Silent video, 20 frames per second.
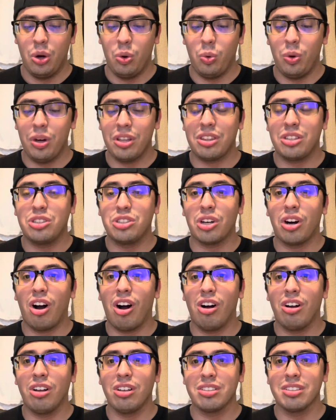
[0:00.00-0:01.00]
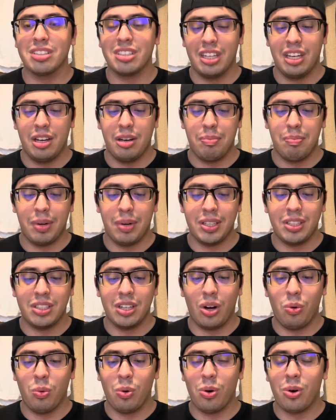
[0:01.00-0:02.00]
withdrawals, but
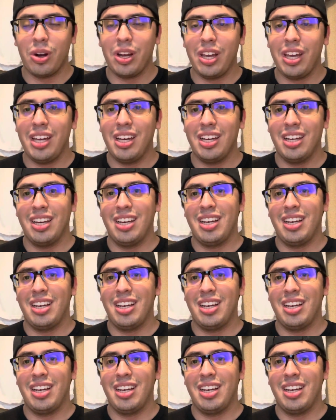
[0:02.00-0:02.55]
don't worry.